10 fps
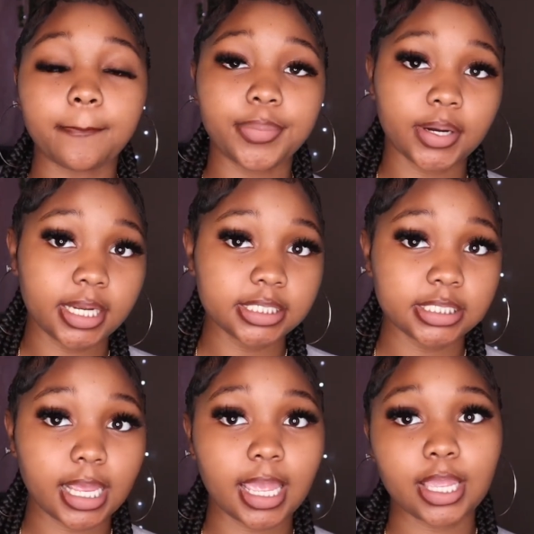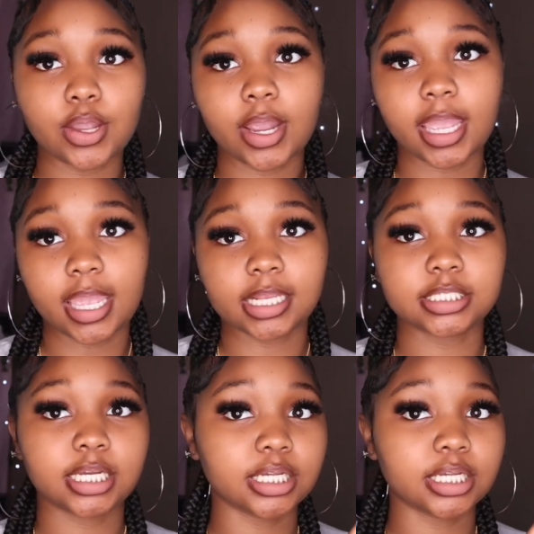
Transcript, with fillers: brush and your edge